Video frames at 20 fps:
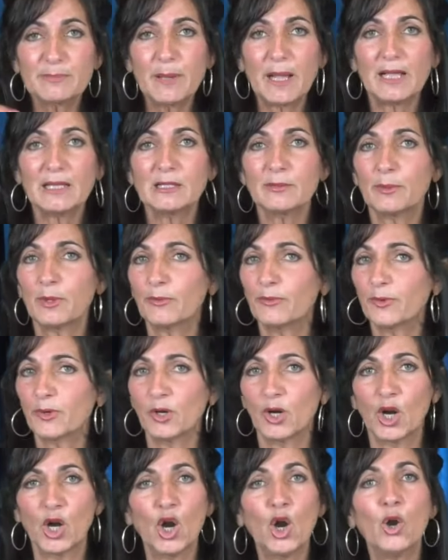responsible
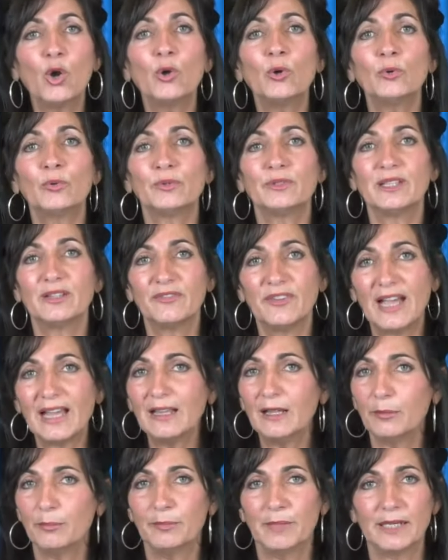for our own
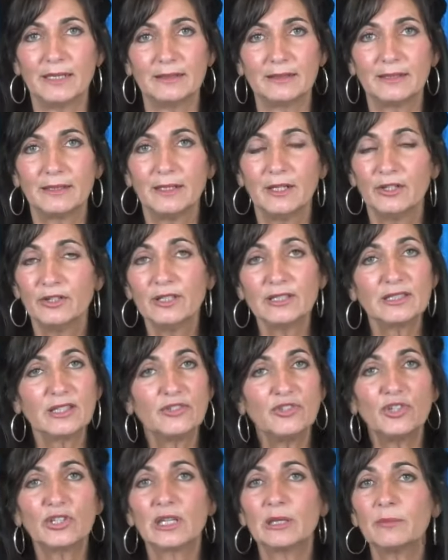development.
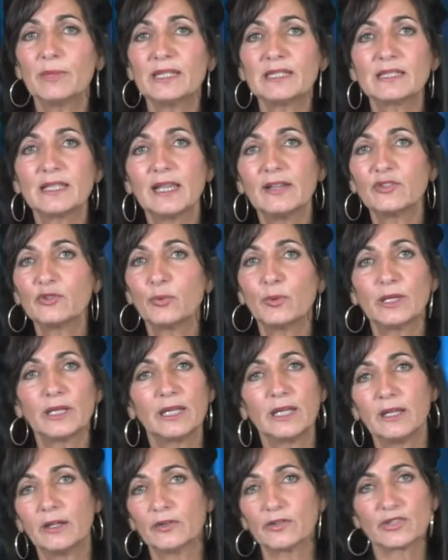Listen, you can be saved
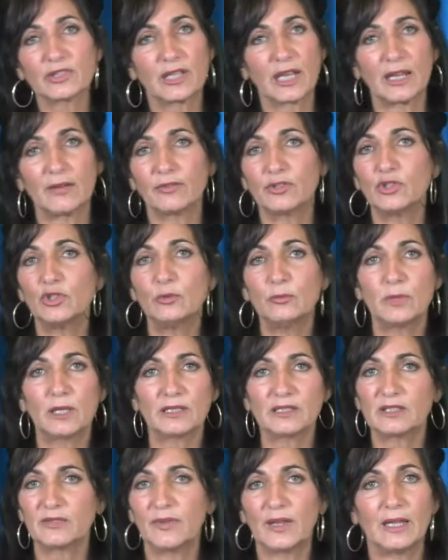20 years and have
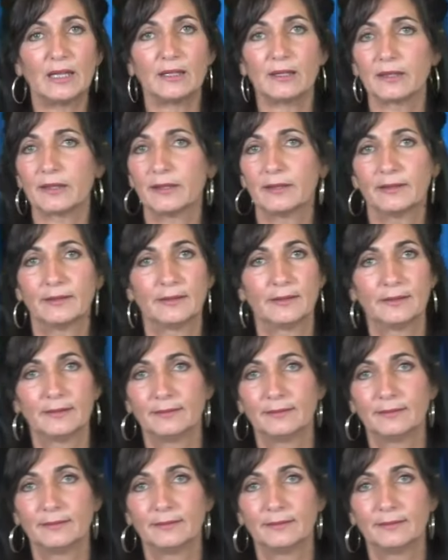2 months faith.